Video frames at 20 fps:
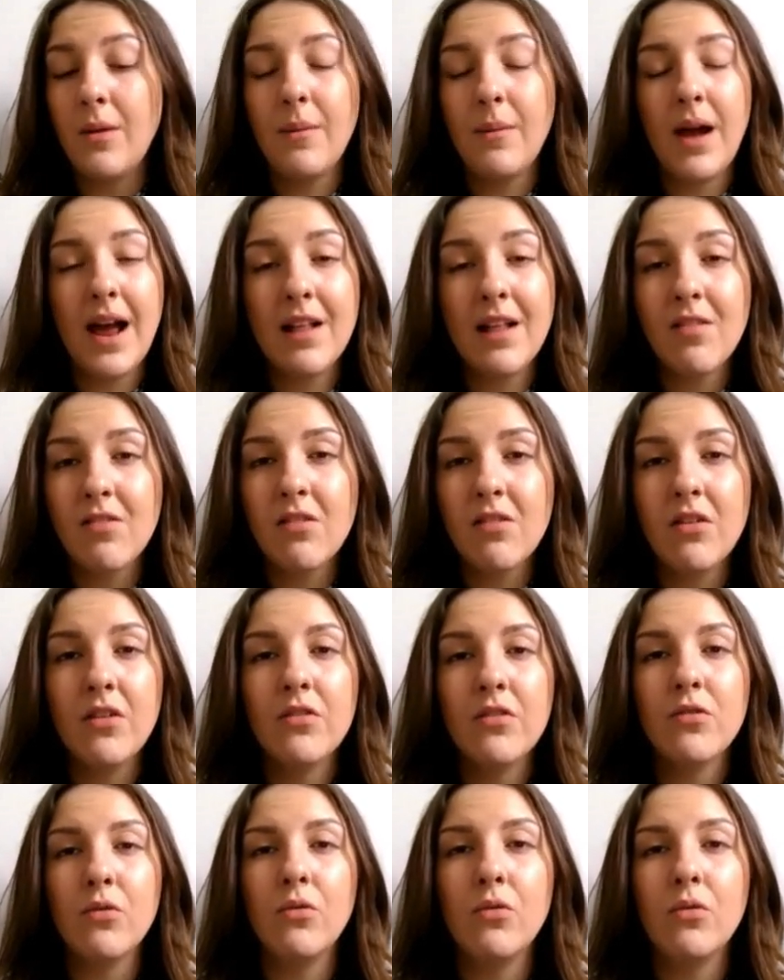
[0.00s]

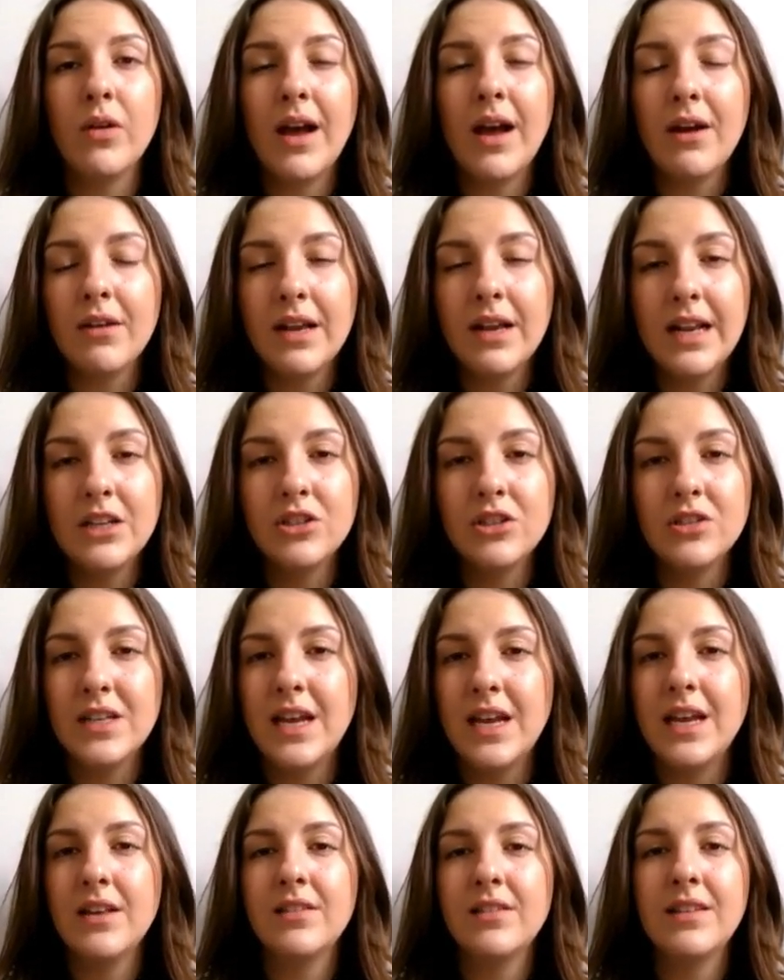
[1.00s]
answers or calculations
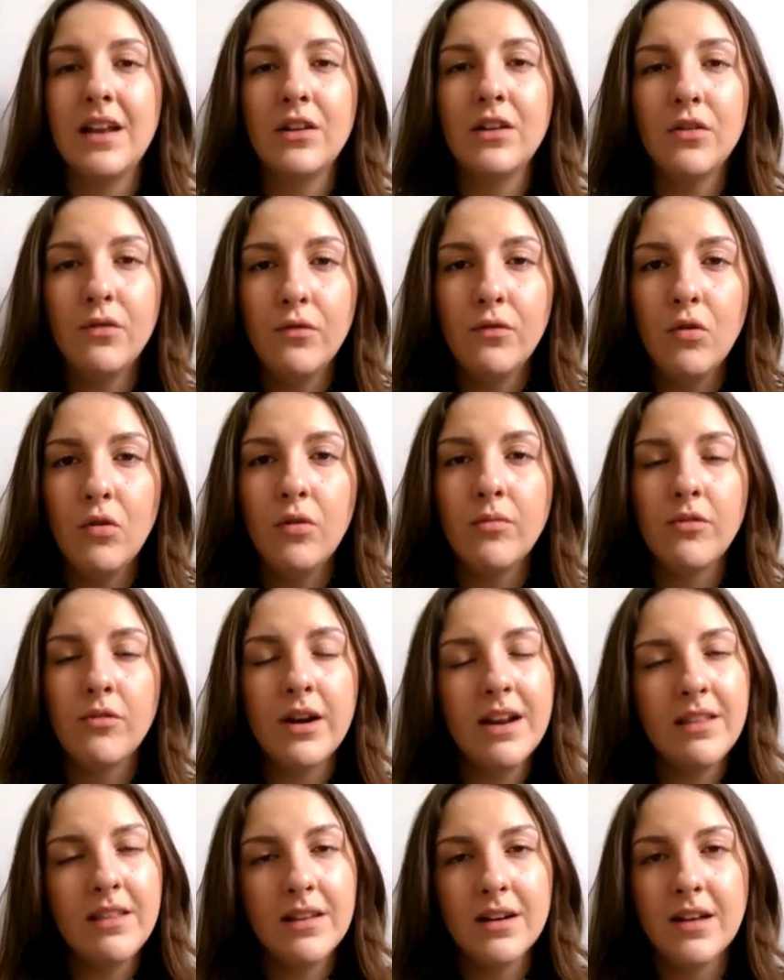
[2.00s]
in standard form or
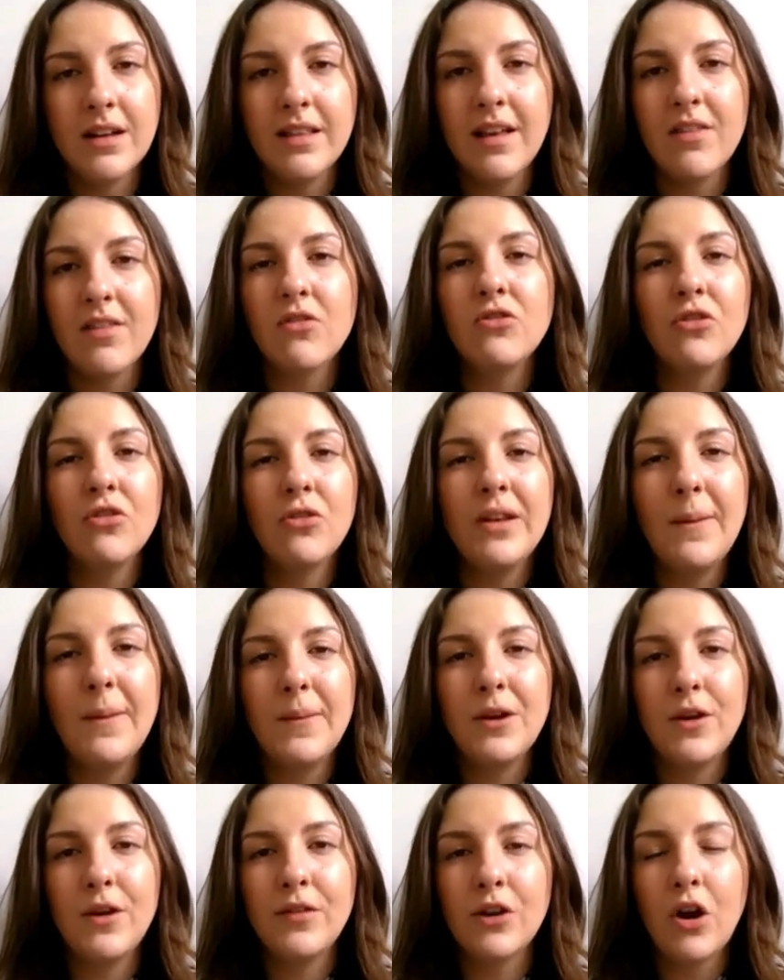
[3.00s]
anything like this, do let
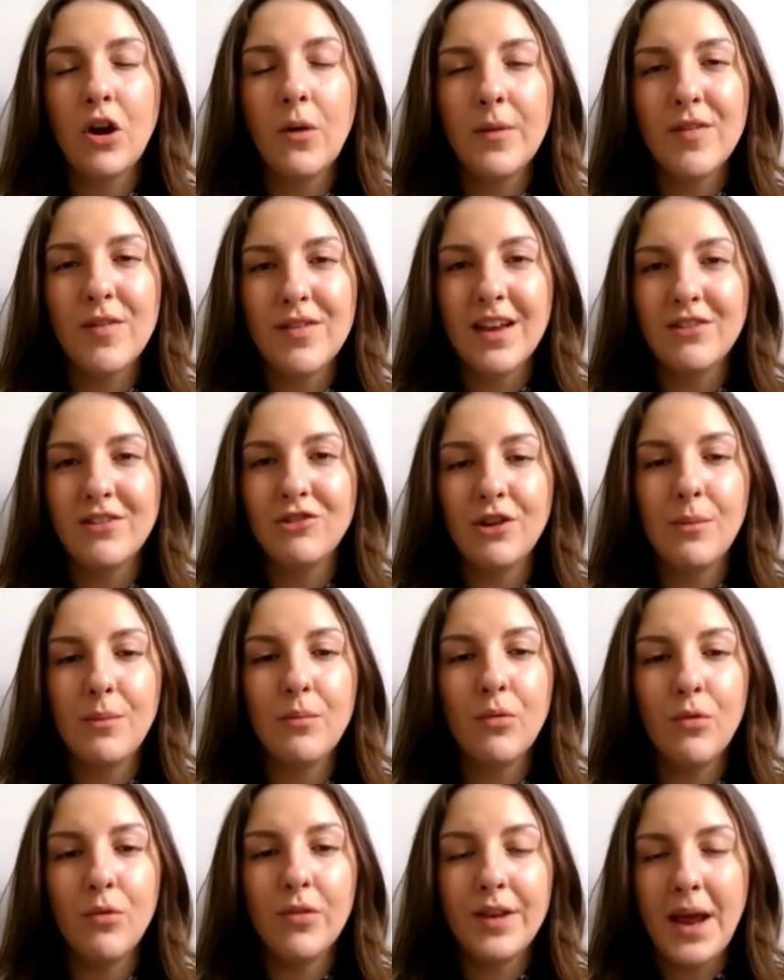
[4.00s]
me know in the comment section.
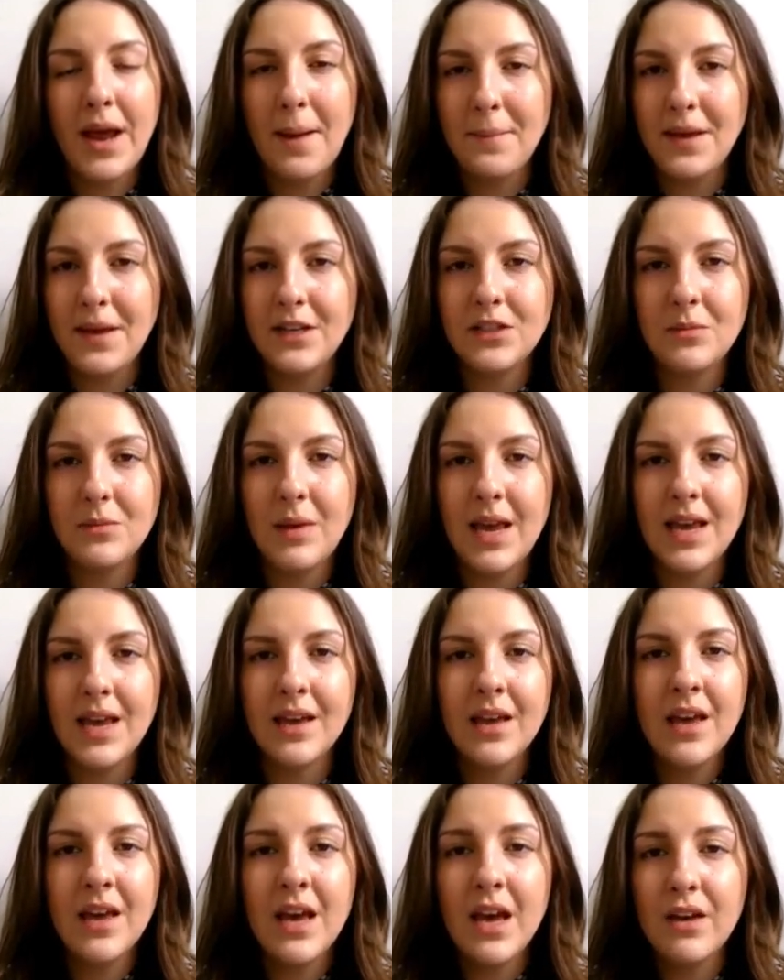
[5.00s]
I'm more than happy to
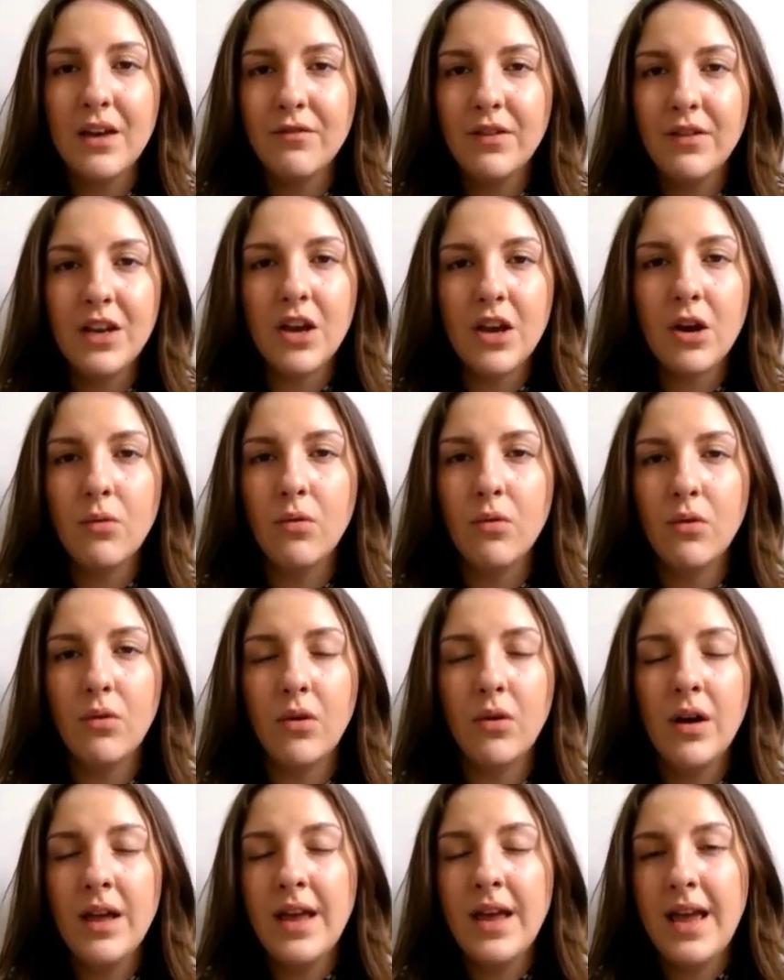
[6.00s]
make a video
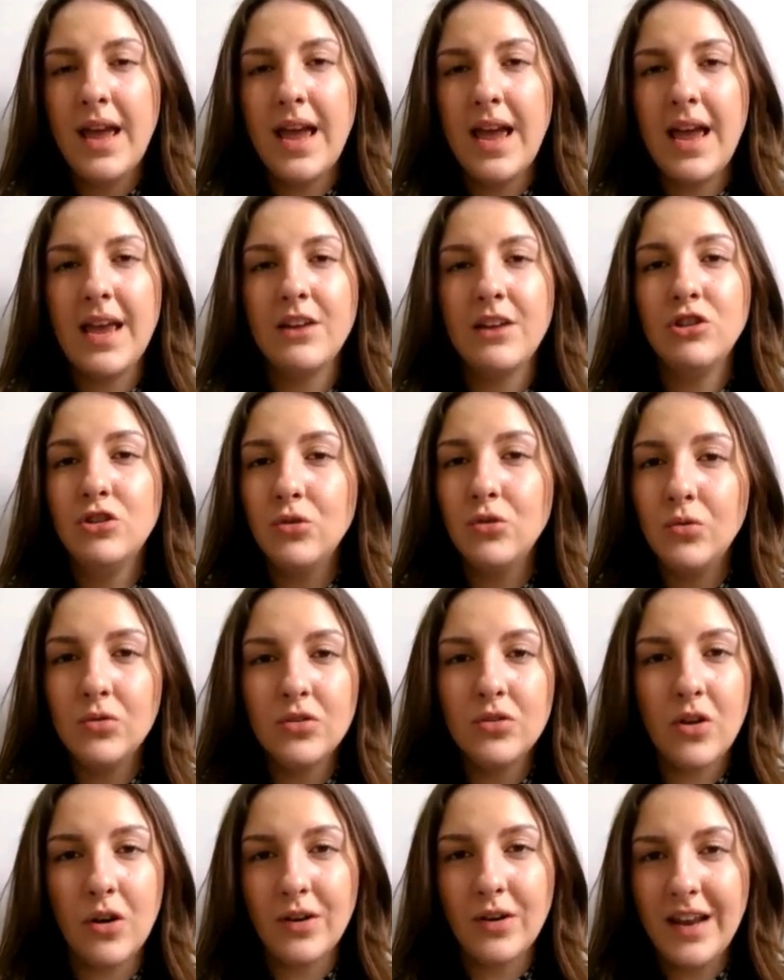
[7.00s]
or a
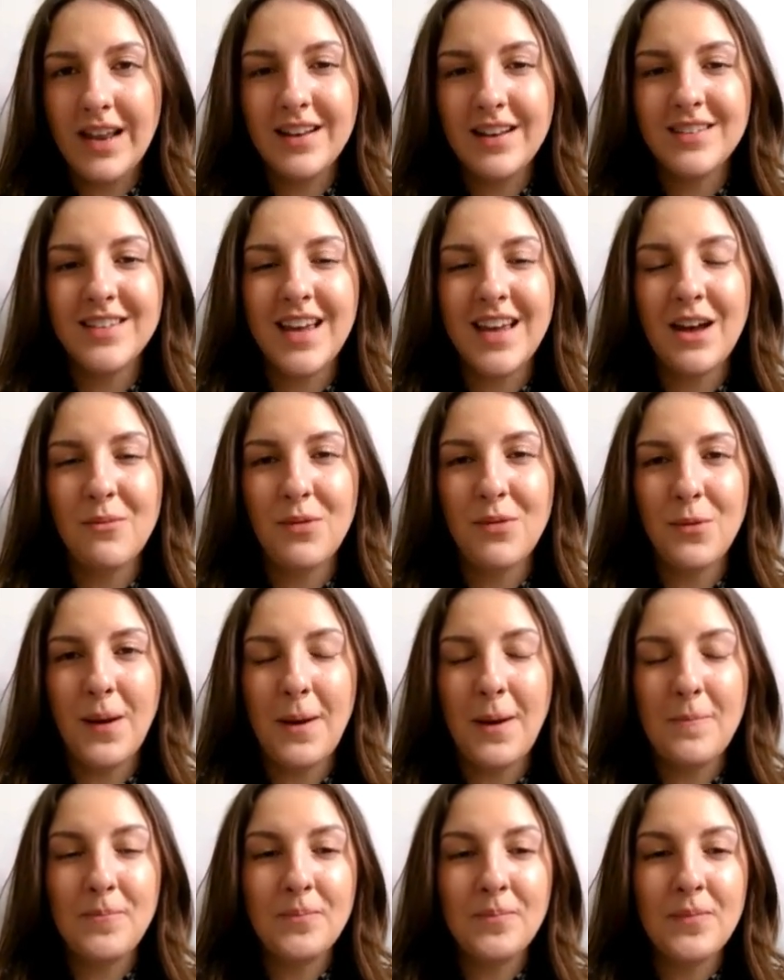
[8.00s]
short on it to help you
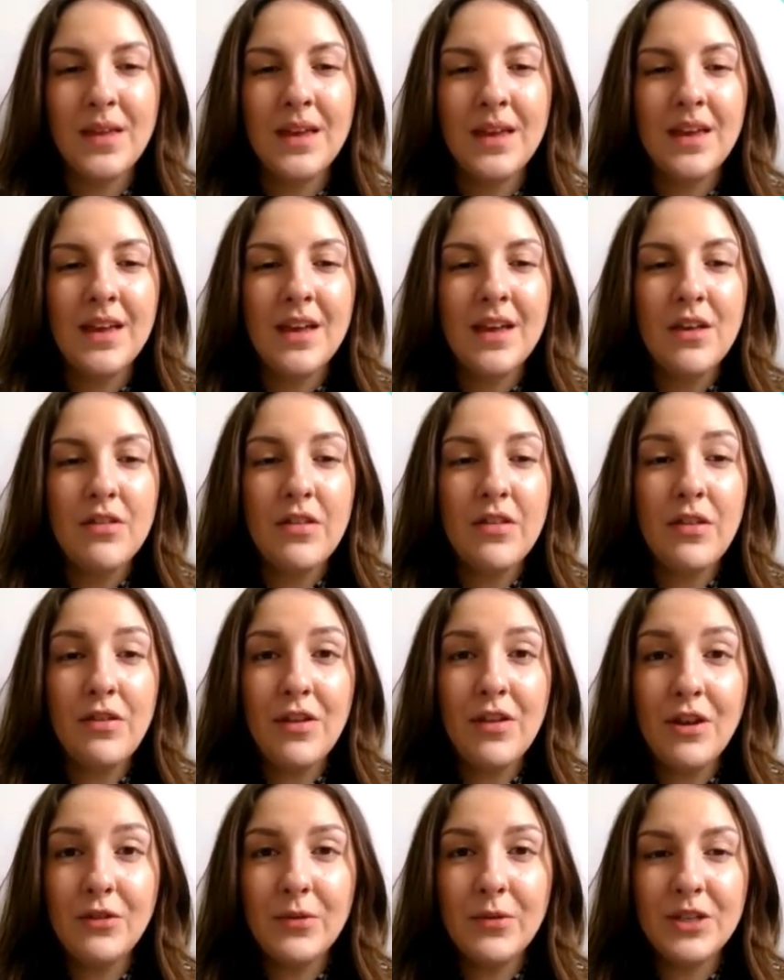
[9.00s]
out. So the
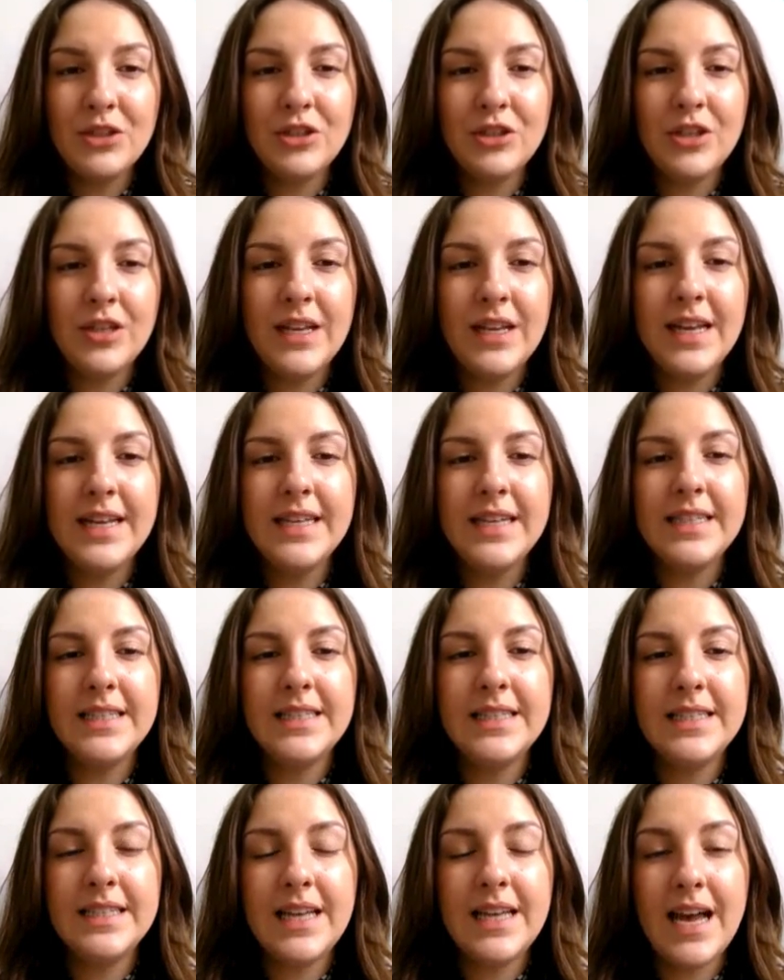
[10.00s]
third question,
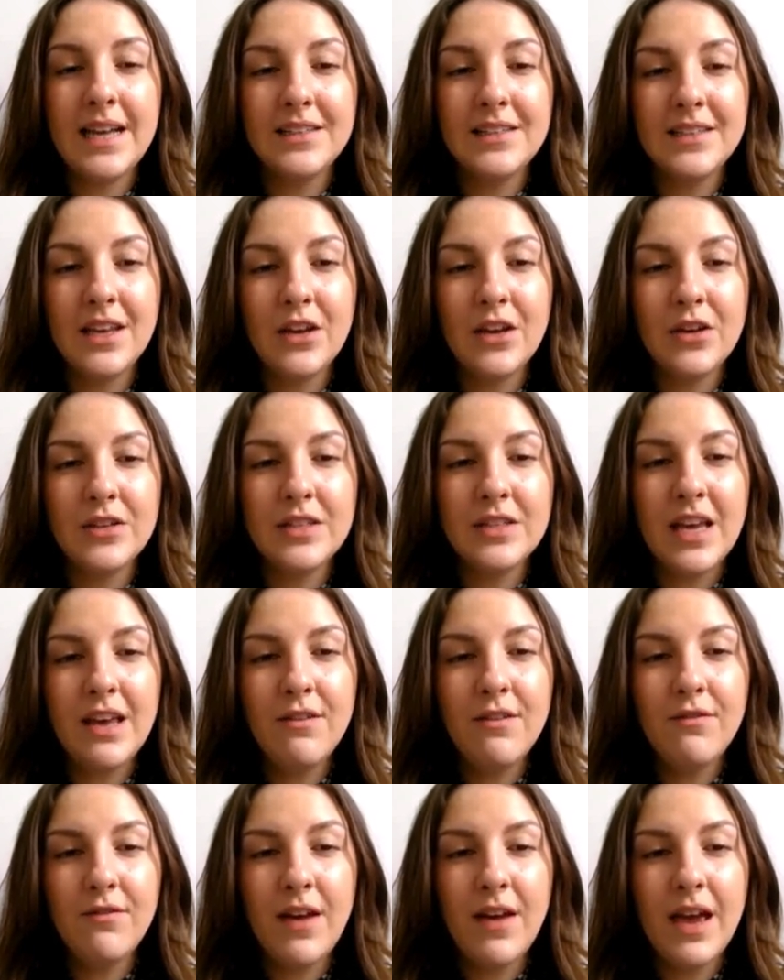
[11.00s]
it's asking us
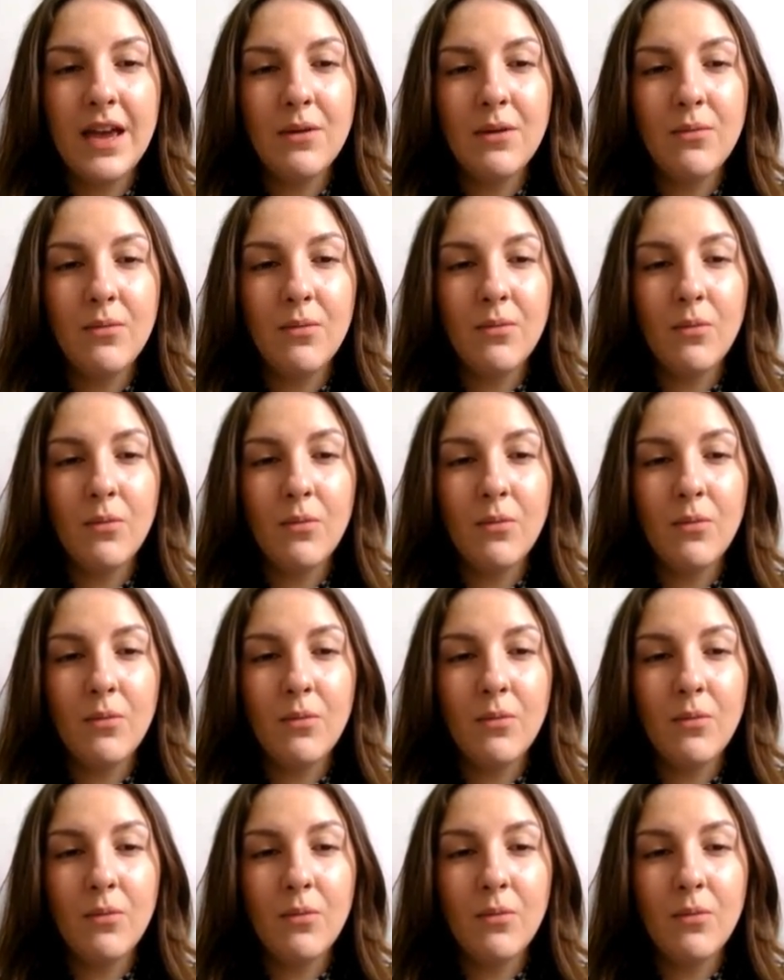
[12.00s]
if a